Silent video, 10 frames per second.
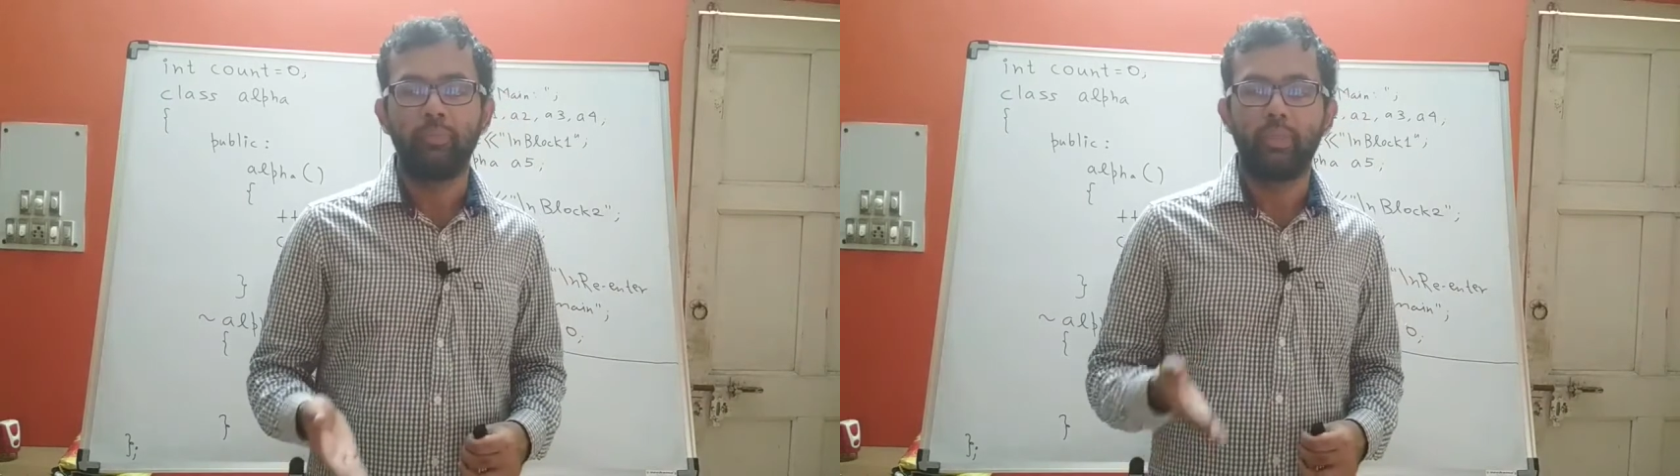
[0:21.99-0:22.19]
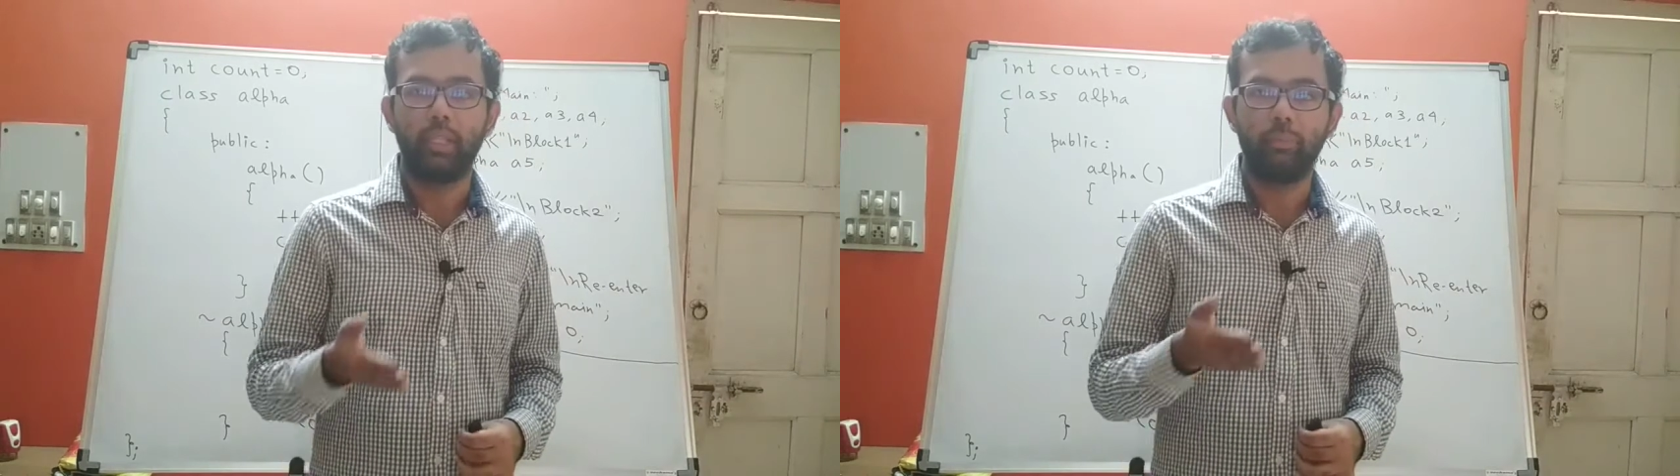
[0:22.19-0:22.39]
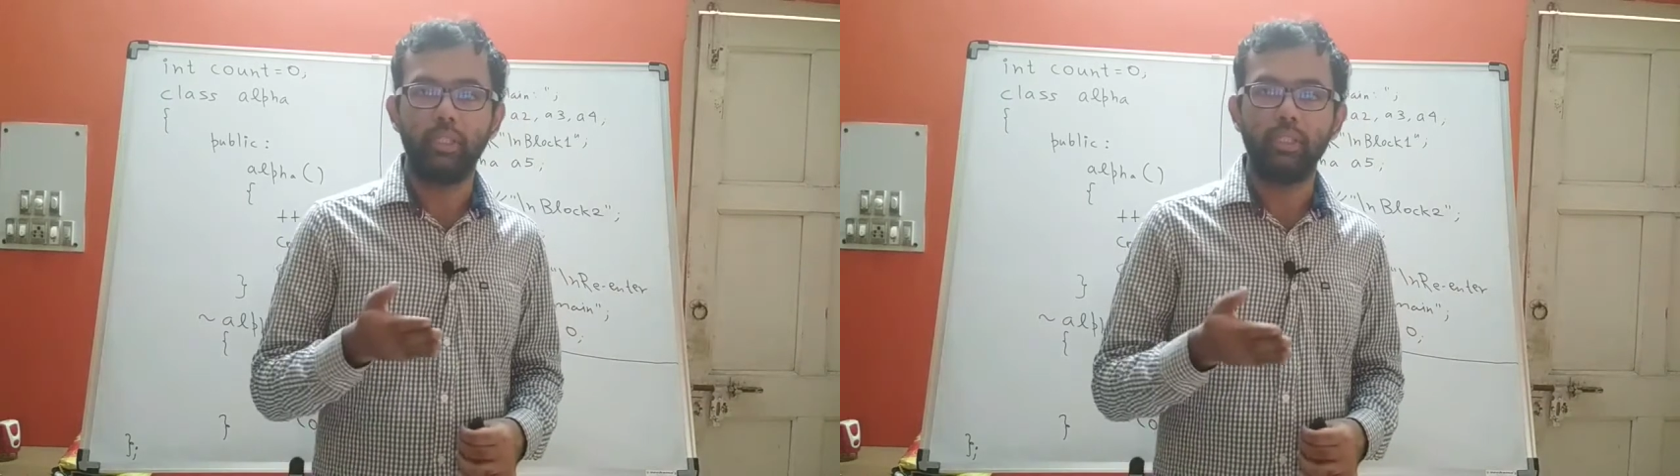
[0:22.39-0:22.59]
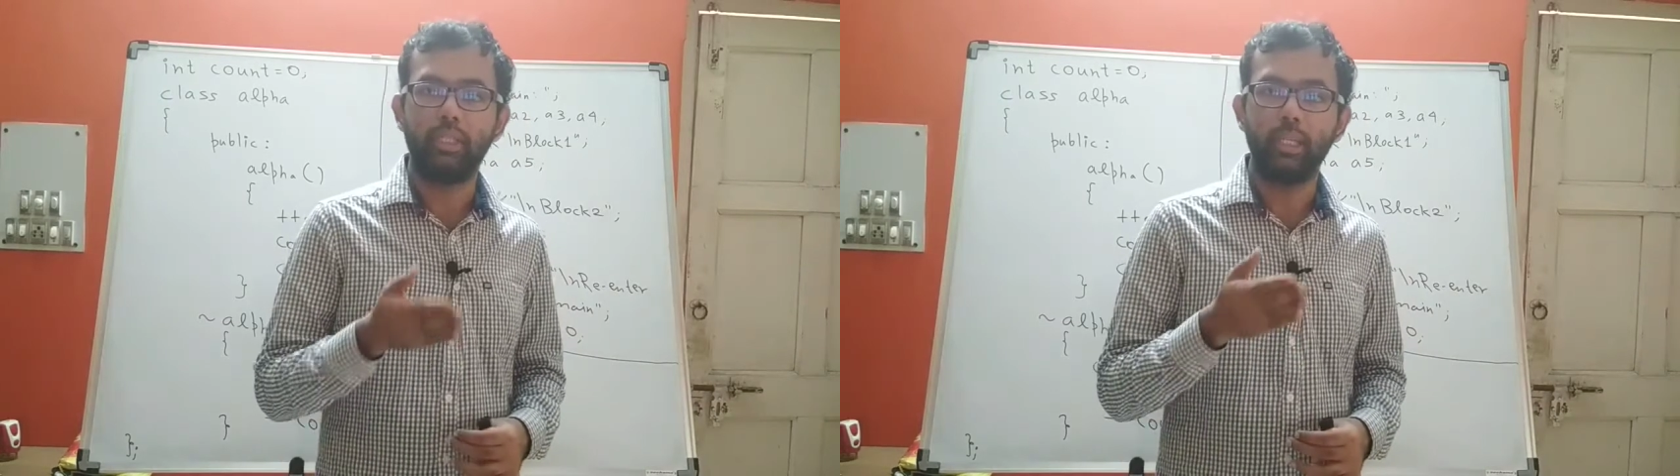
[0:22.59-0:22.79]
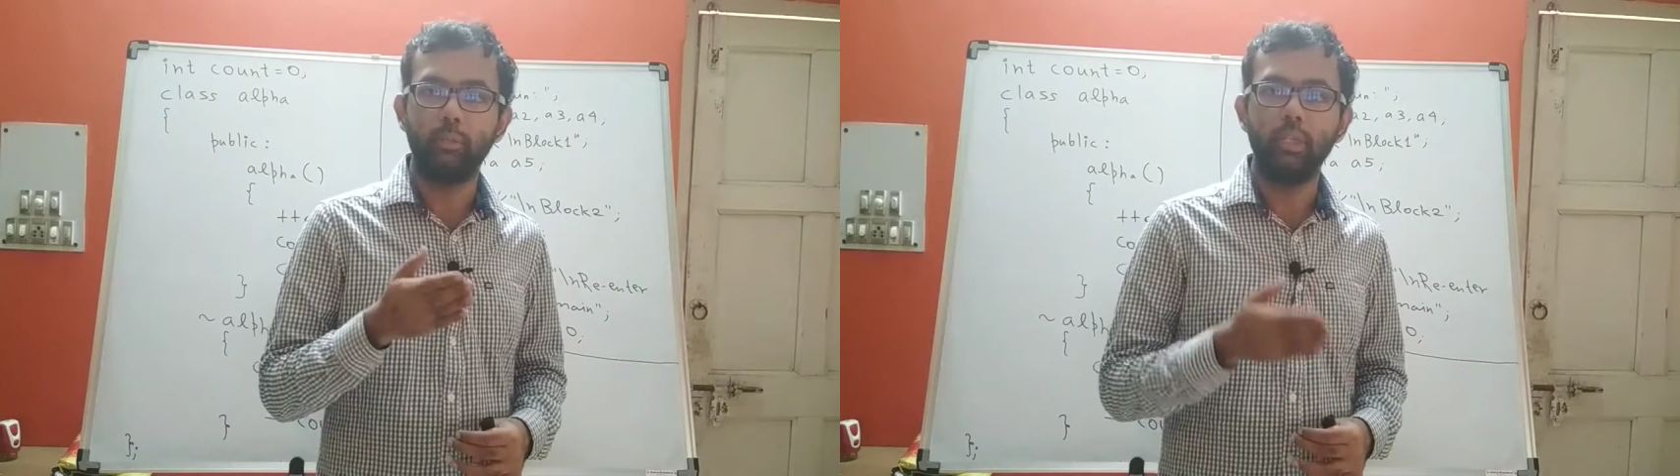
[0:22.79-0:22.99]
That means
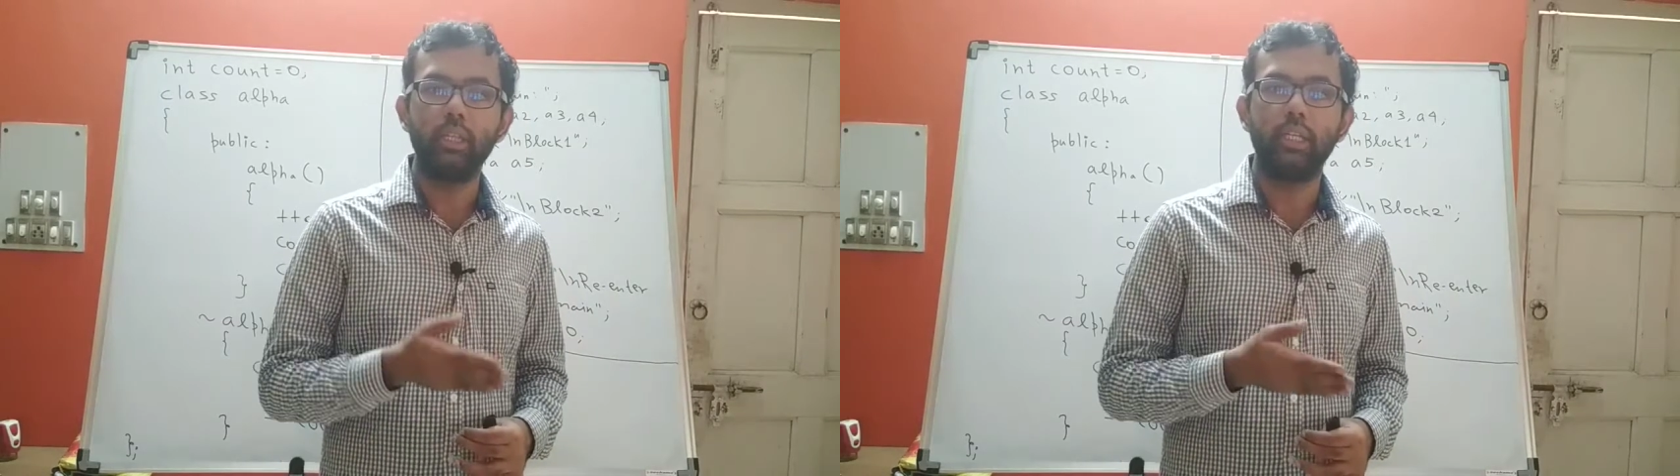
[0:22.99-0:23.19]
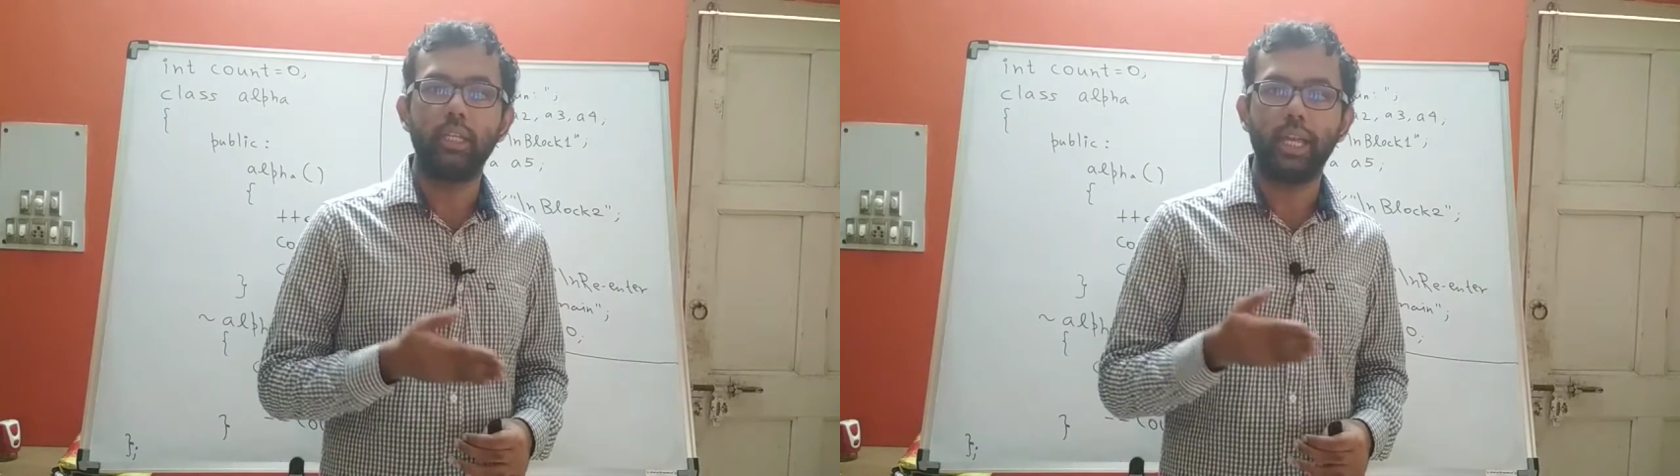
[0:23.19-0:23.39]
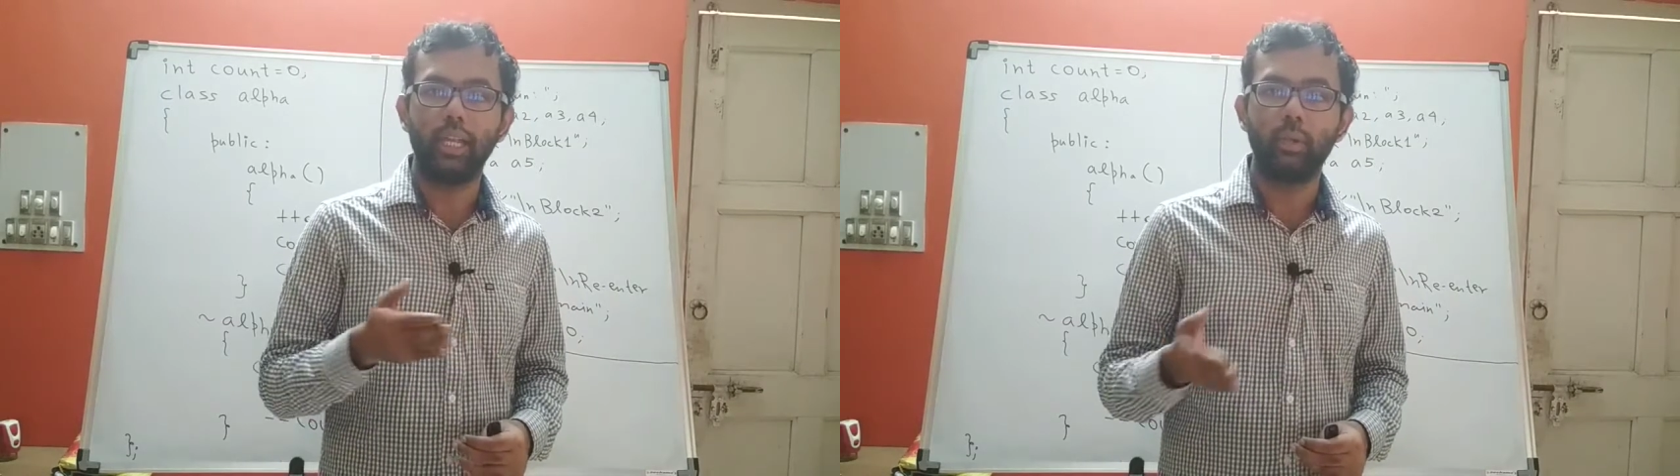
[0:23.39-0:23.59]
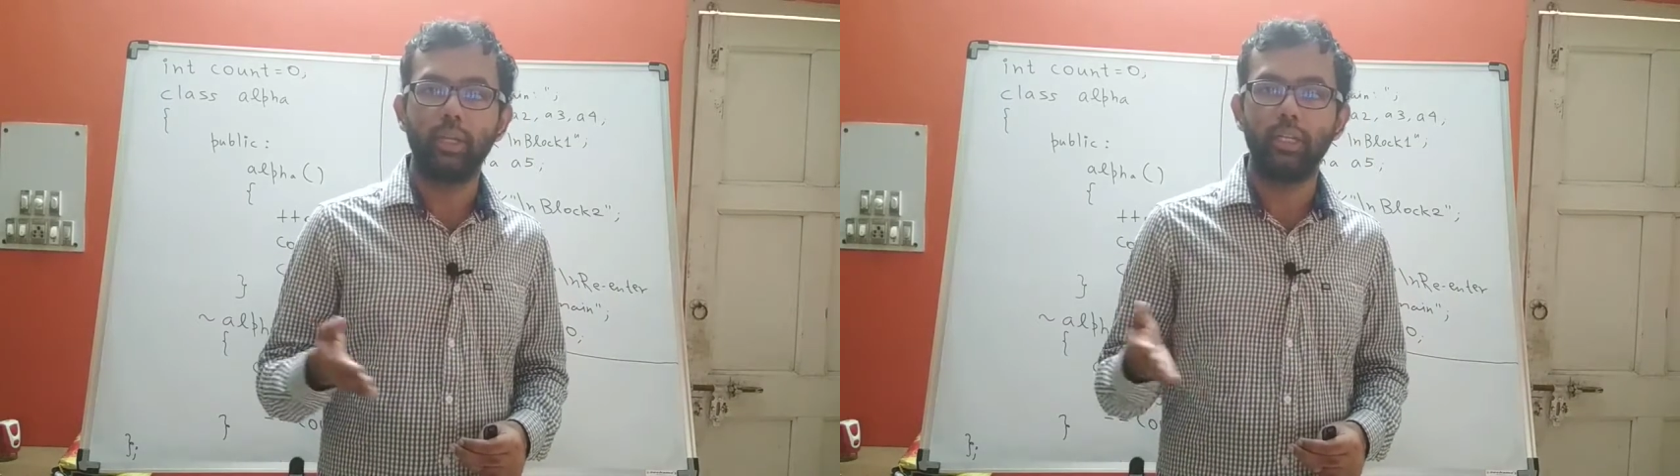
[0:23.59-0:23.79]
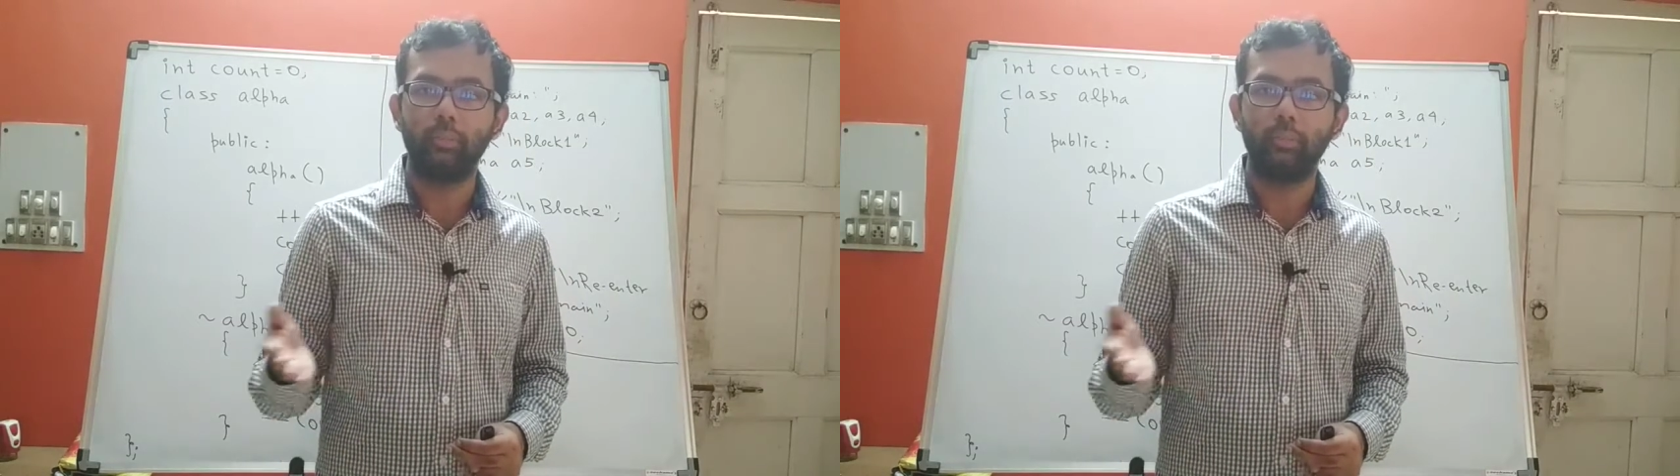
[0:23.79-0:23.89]
they will deallocate